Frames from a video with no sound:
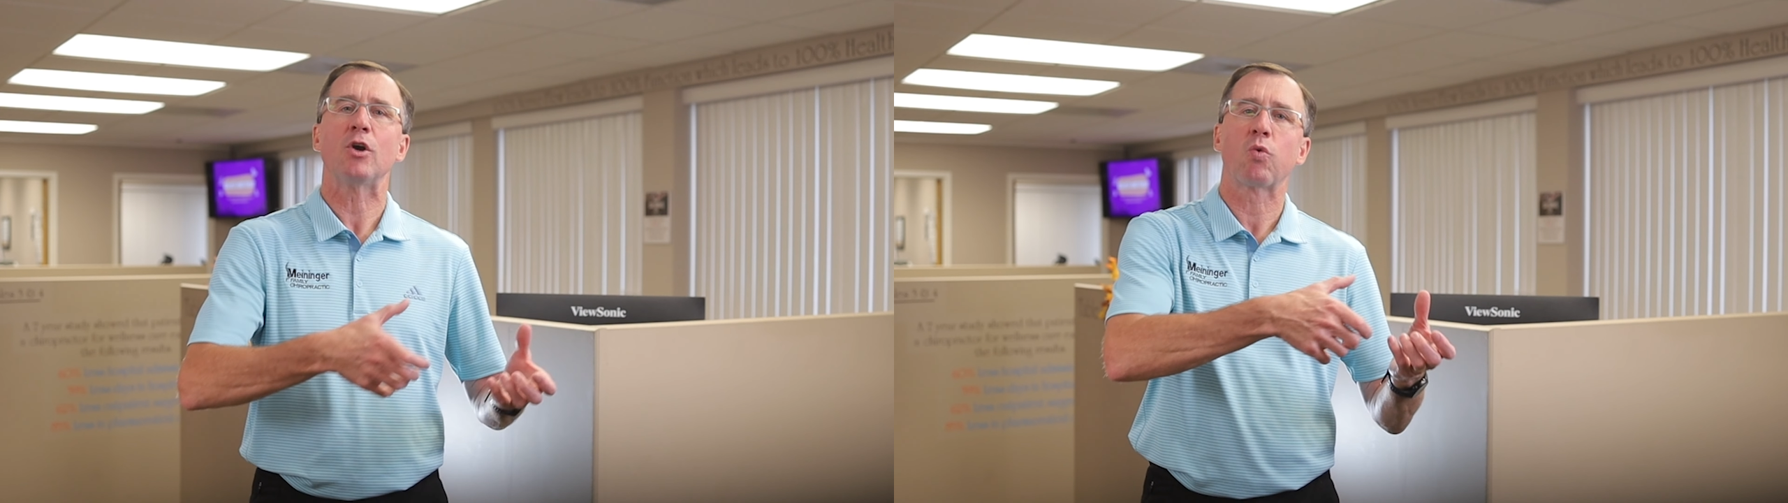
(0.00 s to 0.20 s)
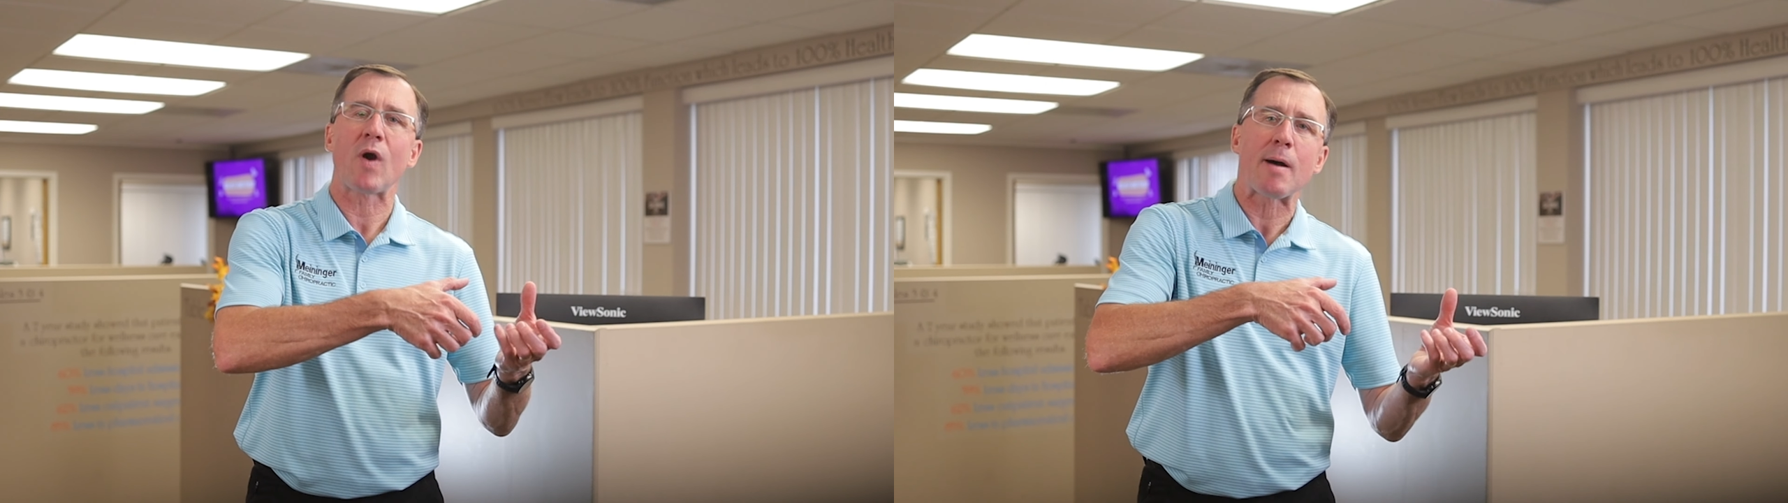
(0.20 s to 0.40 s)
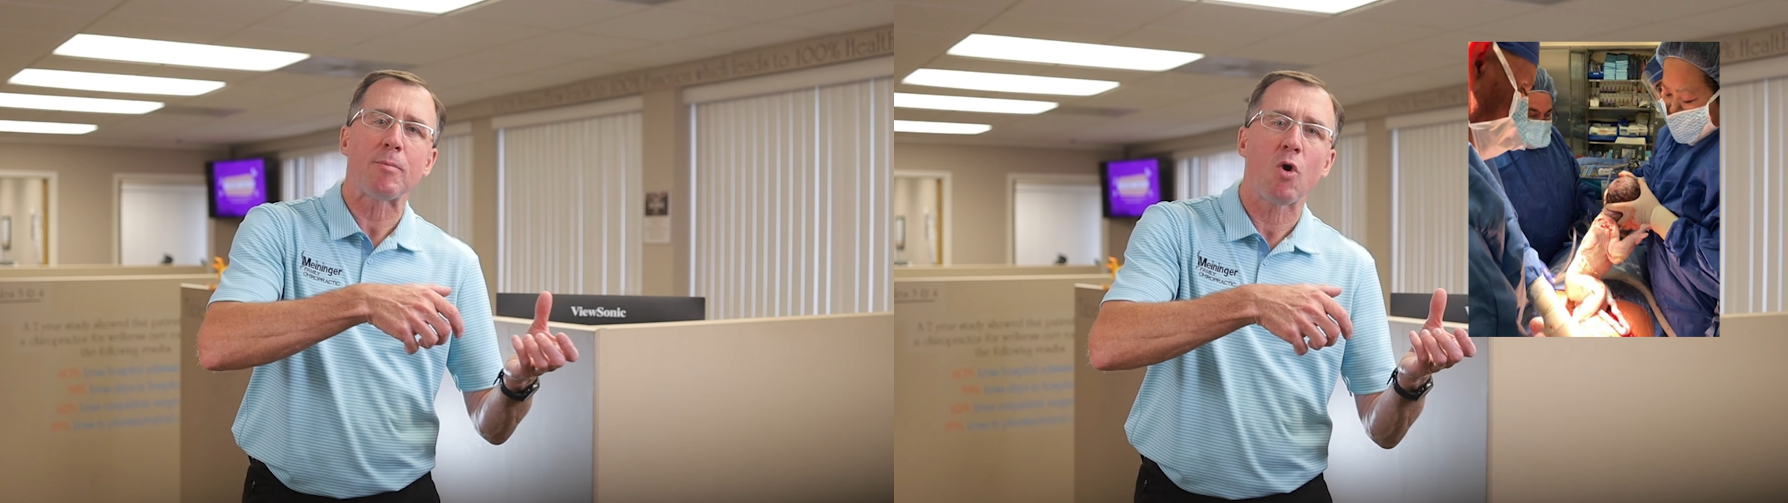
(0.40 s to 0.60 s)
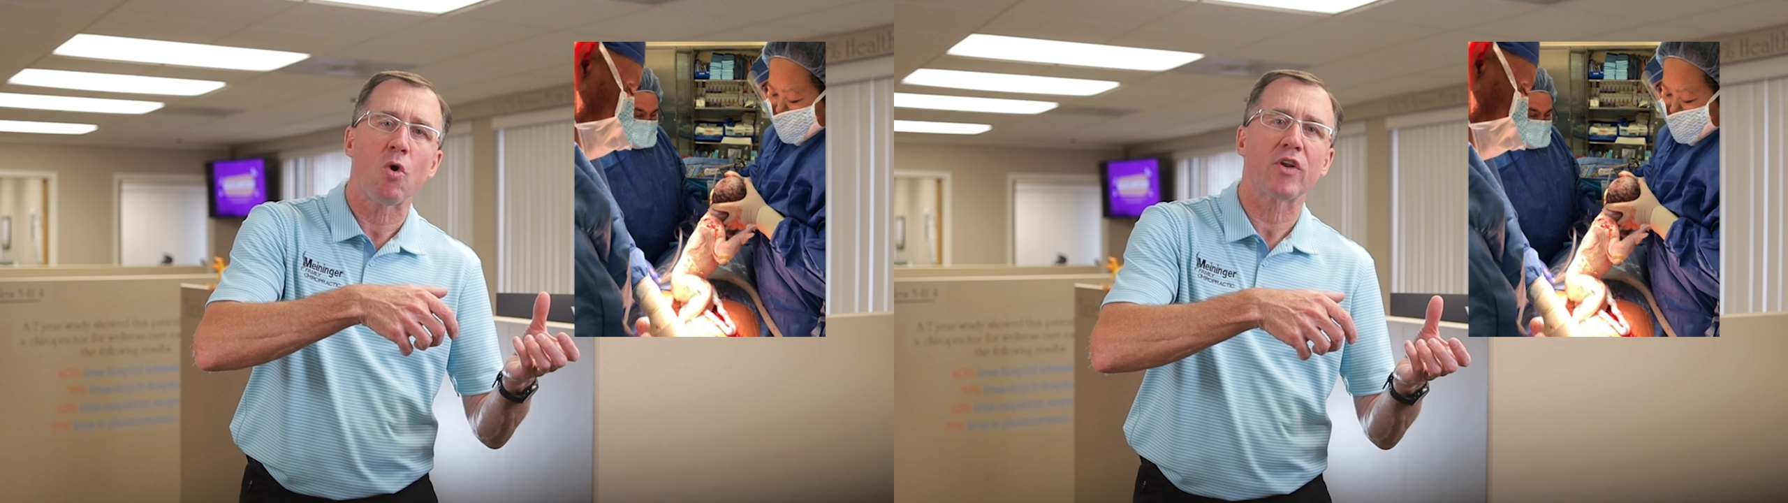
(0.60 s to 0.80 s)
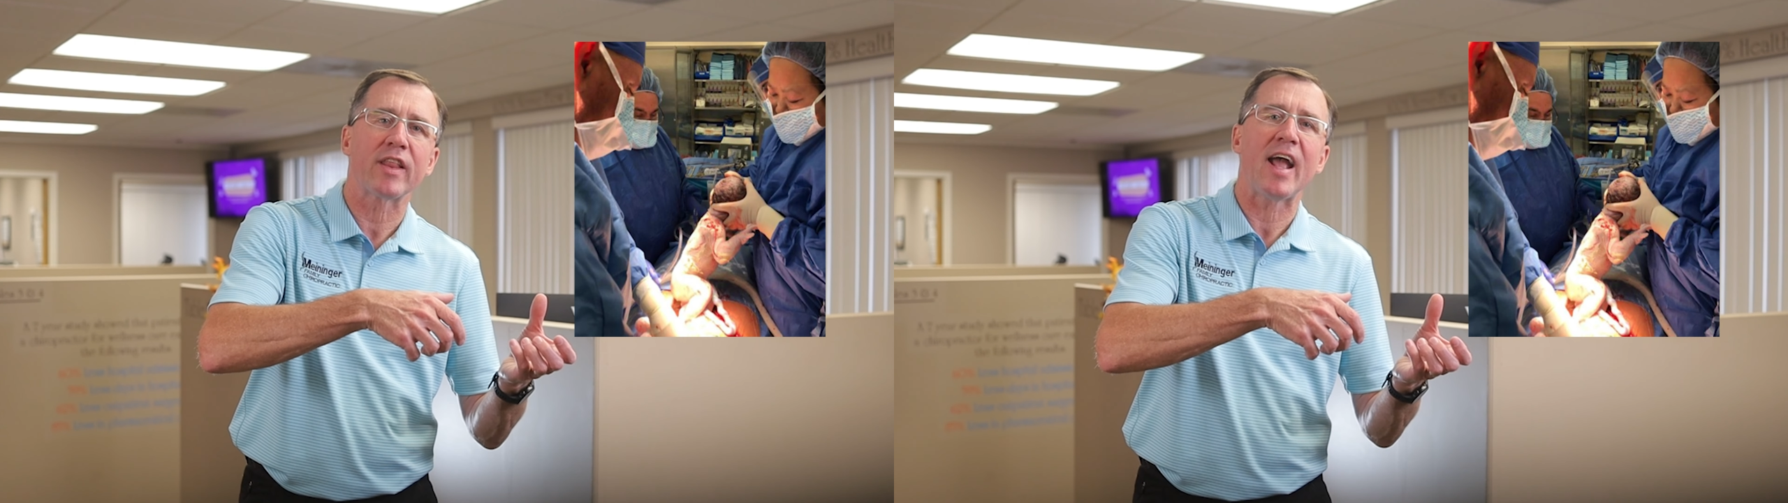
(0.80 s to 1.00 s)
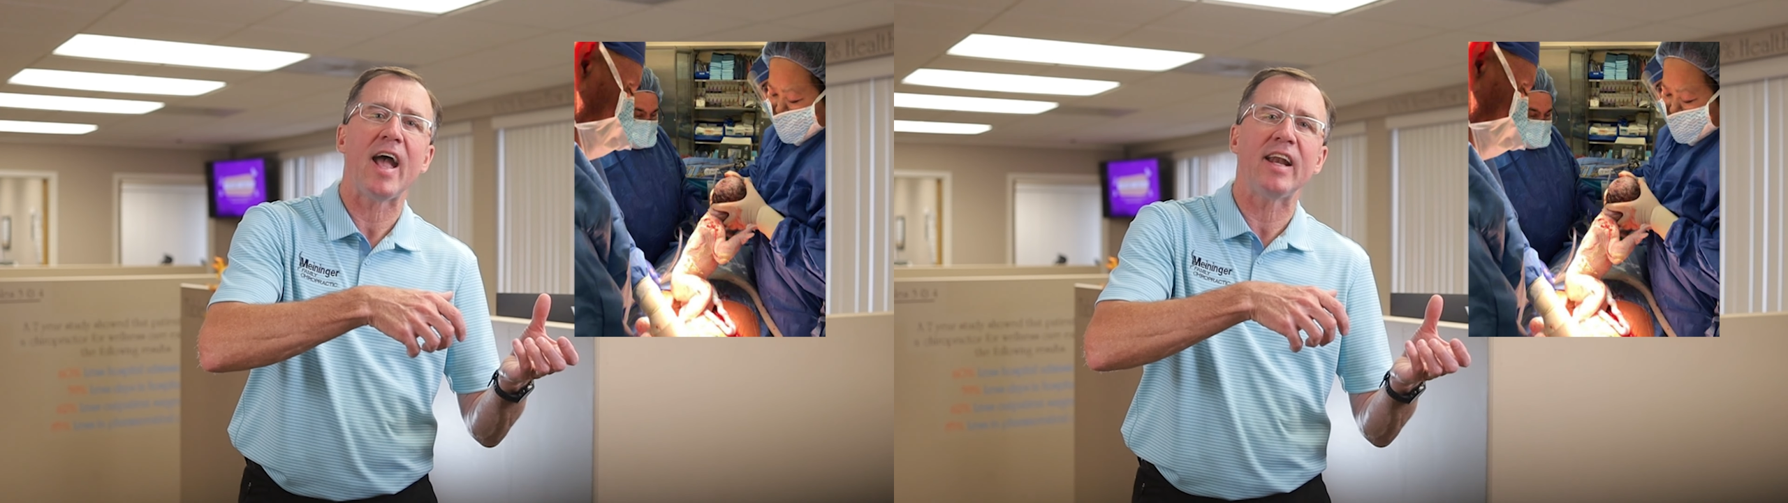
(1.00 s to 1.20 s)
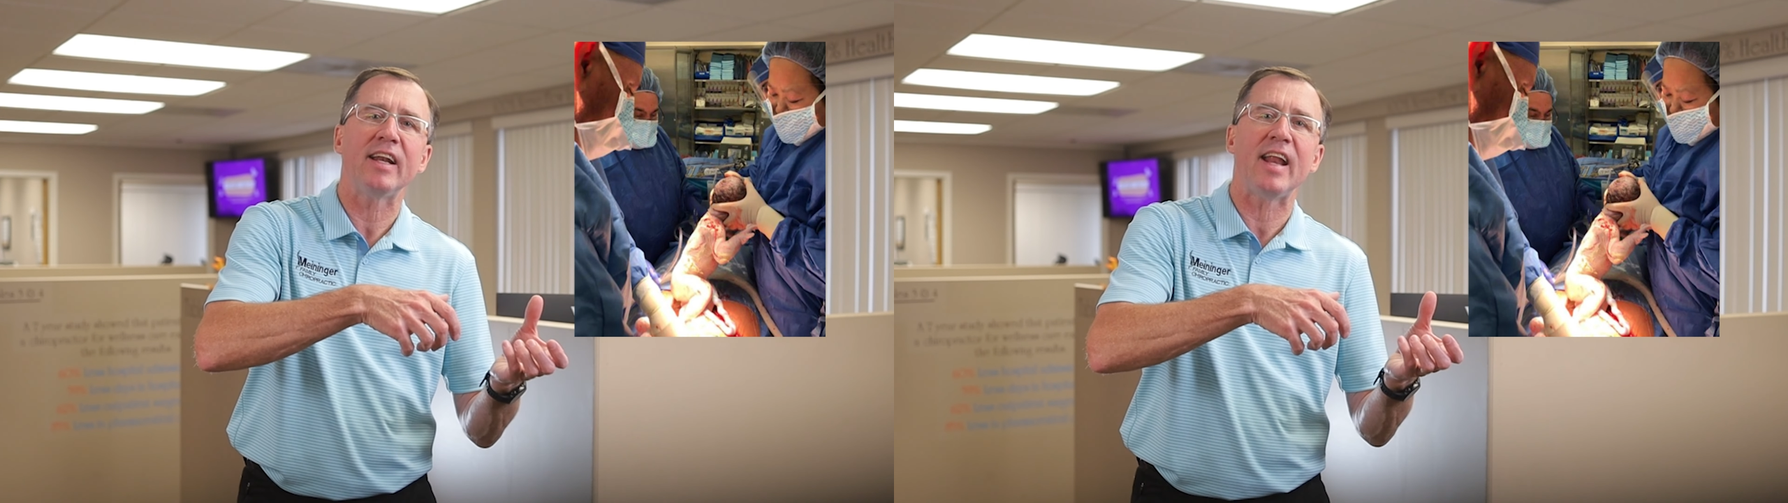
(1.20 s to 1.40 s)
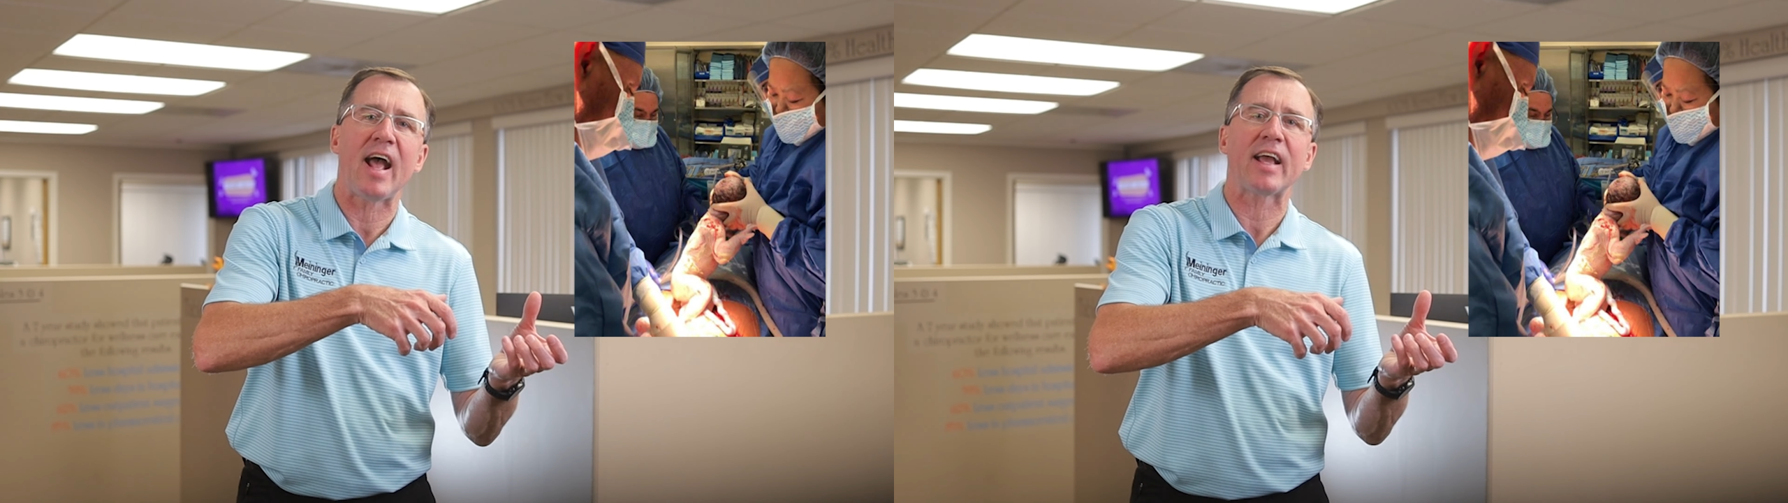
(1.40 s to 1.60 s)
they grab a hold of the
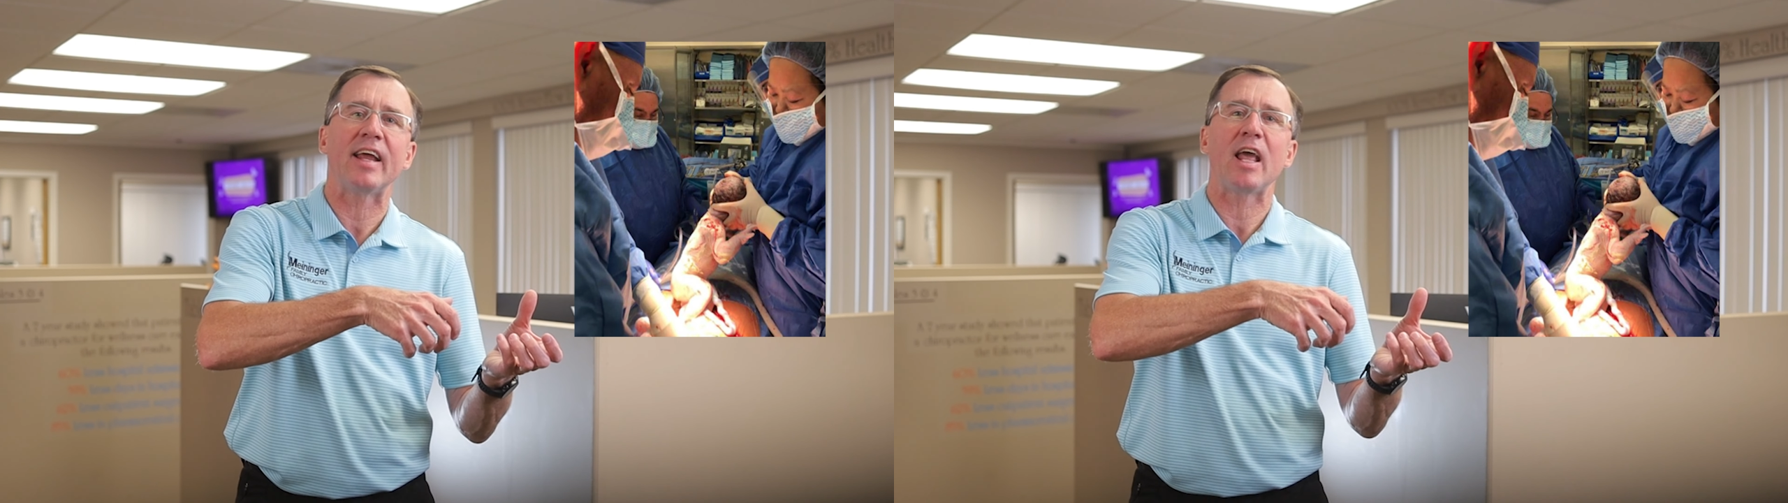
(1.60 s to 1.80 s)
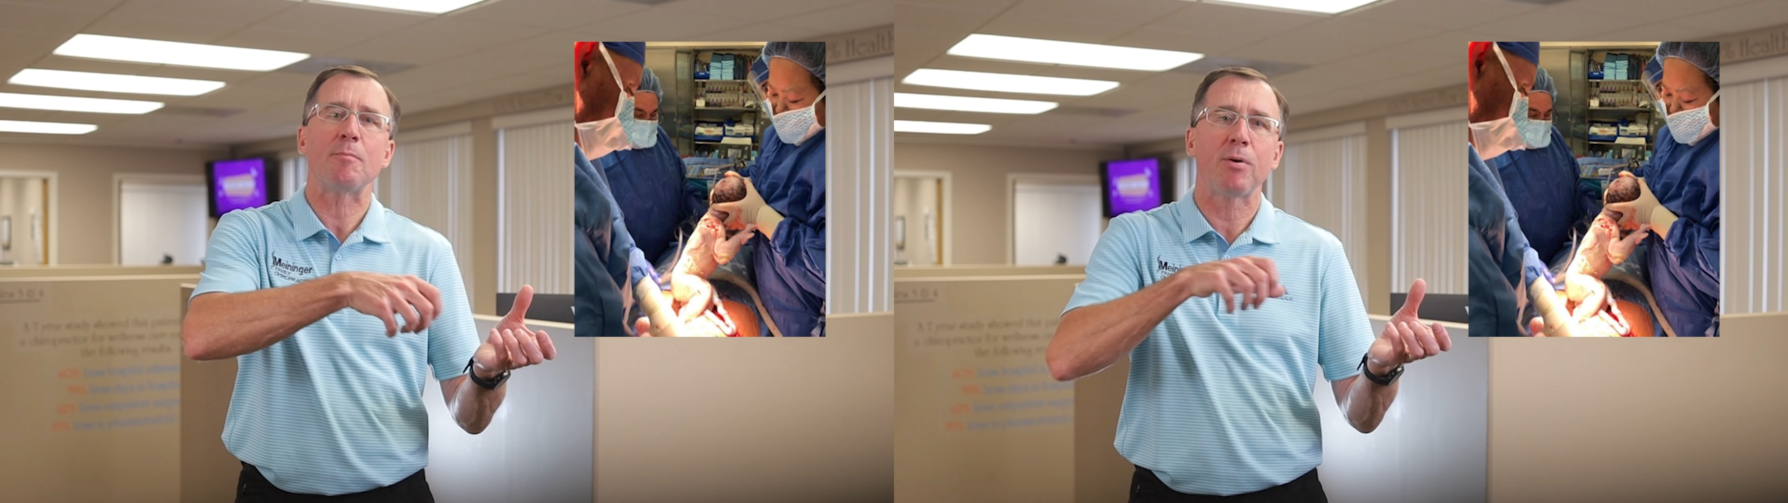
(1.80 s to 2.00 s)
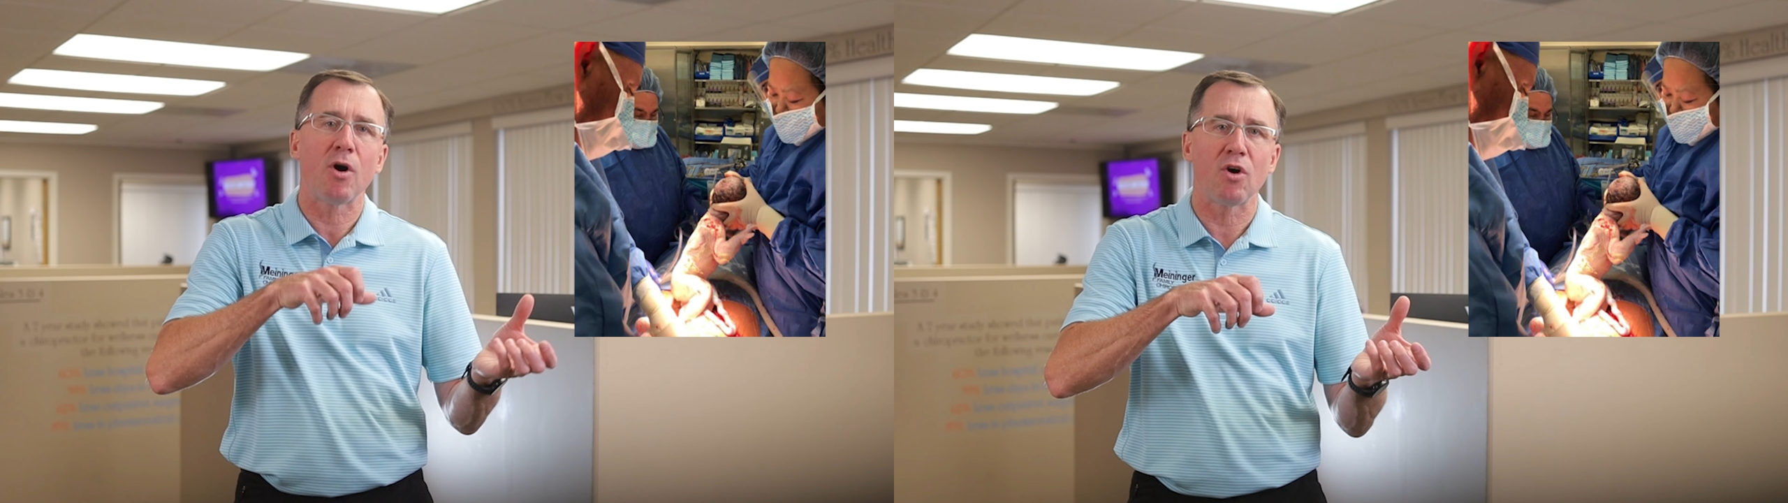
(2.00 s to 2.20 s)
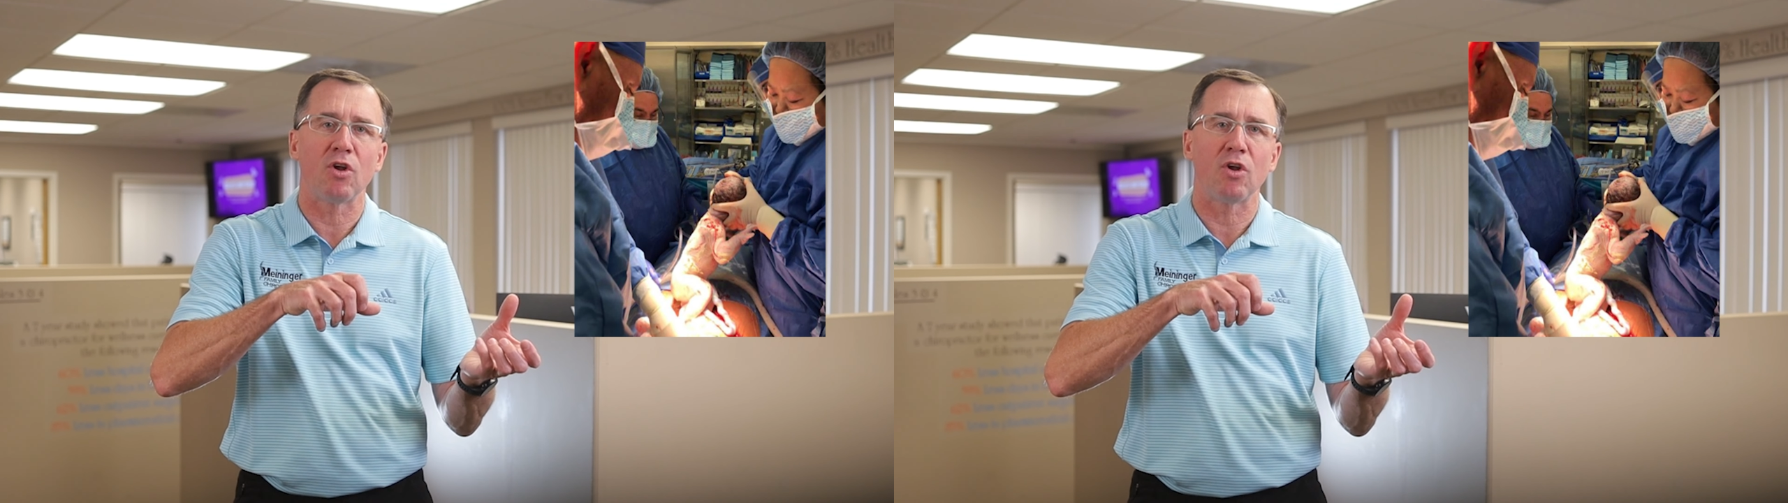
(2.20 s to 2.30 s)
head and neck and they